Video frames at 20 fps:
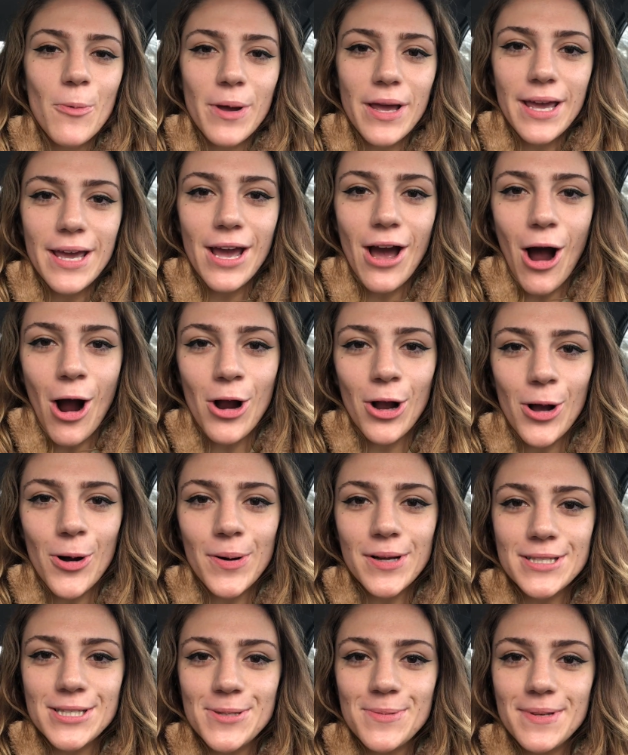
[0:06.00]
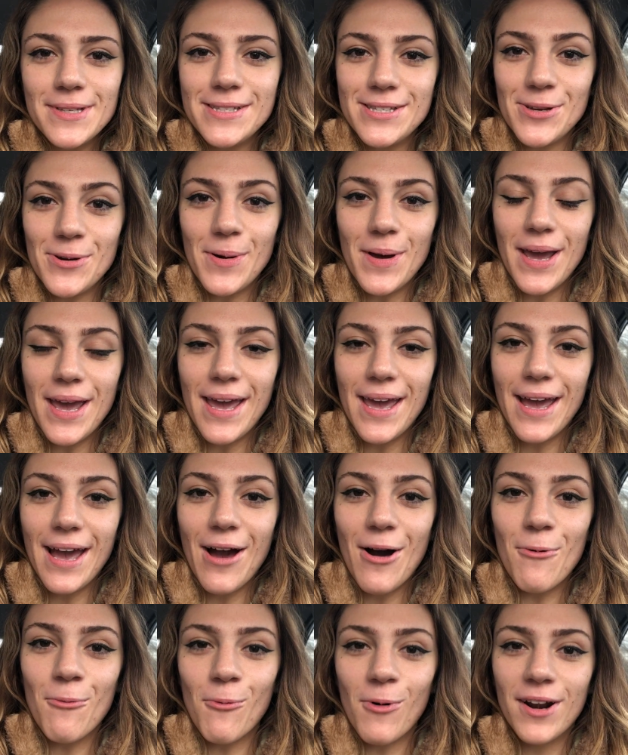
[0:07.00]
we are going to be
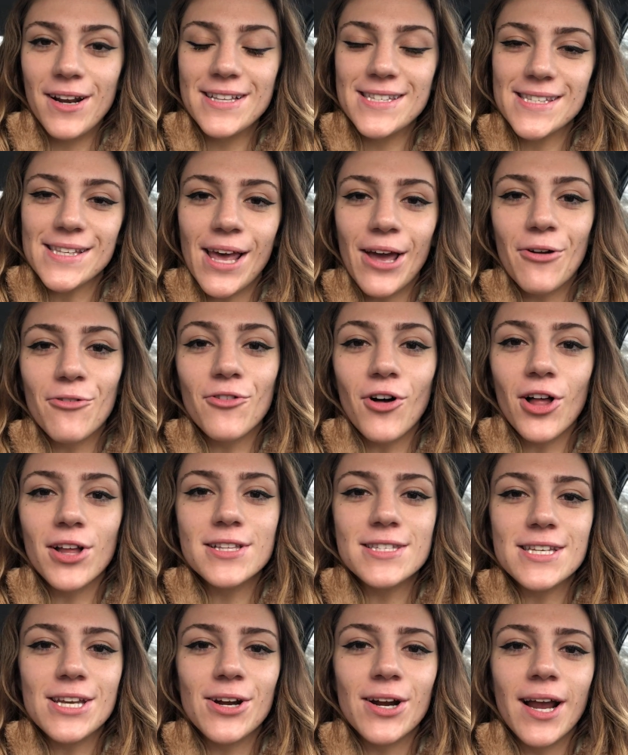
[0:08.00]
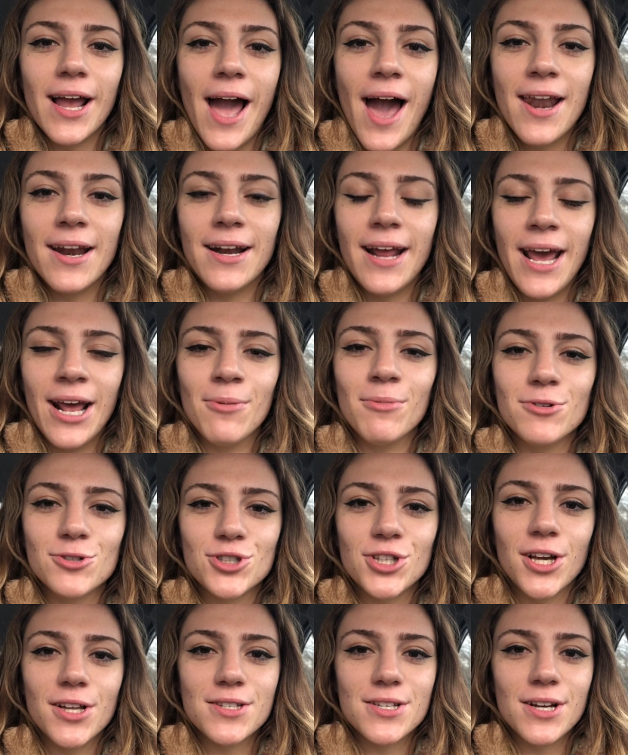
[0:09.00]
doing what it's like volunteering at an animal
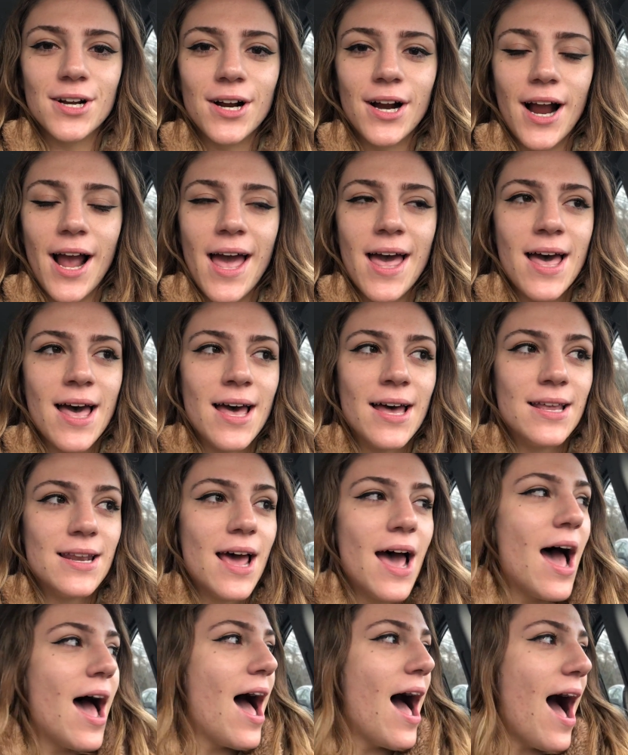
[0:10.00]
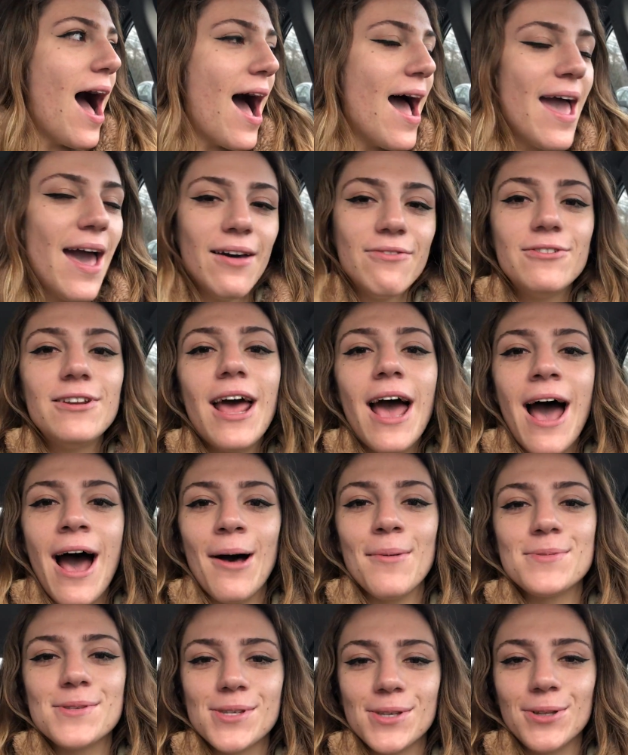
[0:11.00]
shelter, and I have an
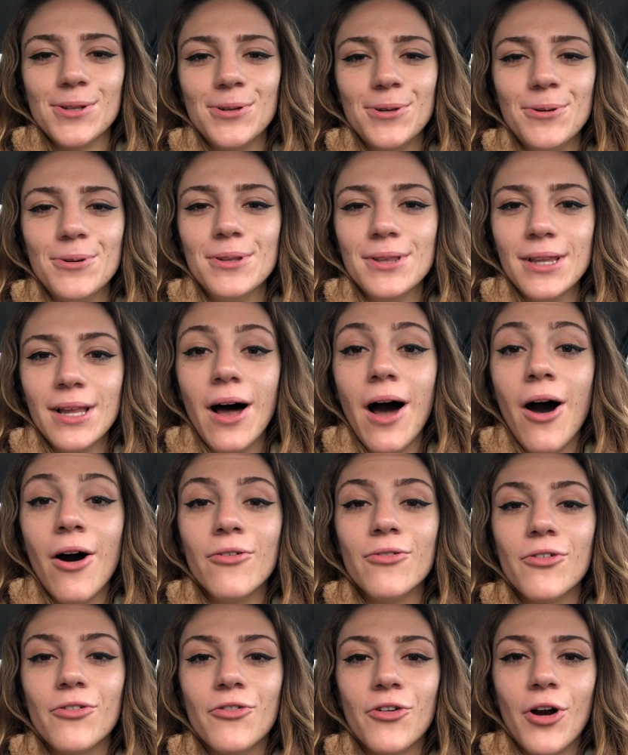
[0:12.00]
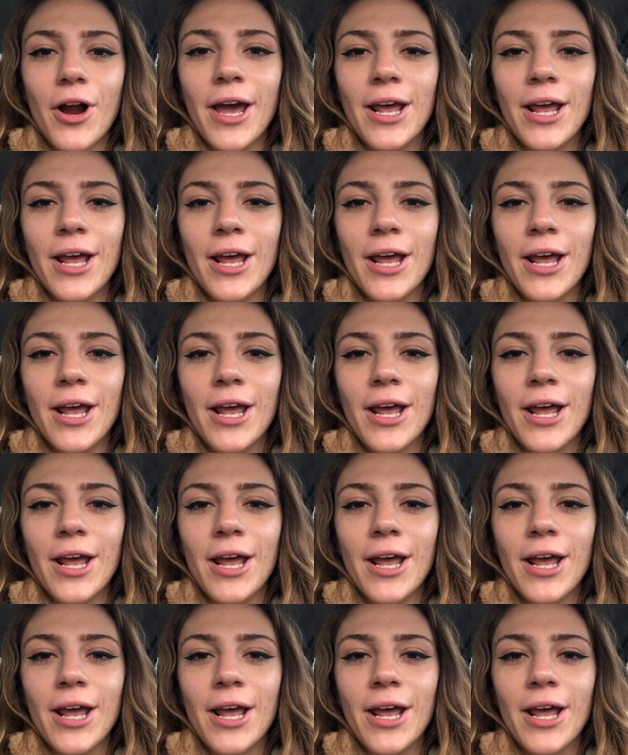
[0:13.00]
absolute love for